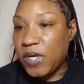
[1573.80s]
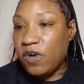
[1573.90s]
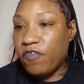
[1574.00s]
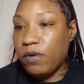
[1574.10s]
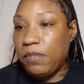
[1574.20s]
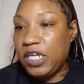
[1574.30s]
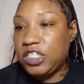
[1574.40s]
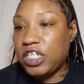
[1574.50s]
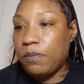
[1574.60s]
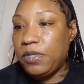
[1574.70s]
For men
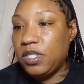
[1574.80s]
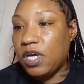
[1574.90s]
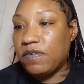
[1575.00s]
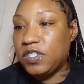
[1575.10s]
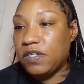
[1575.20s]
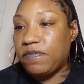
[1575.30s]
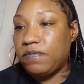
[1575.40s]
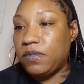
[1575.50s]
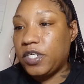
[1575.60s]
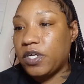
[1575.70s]
shall be lovers of
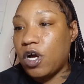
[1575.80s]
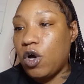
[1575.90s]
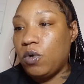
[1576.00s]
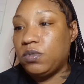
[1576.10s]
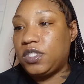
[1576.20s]
their own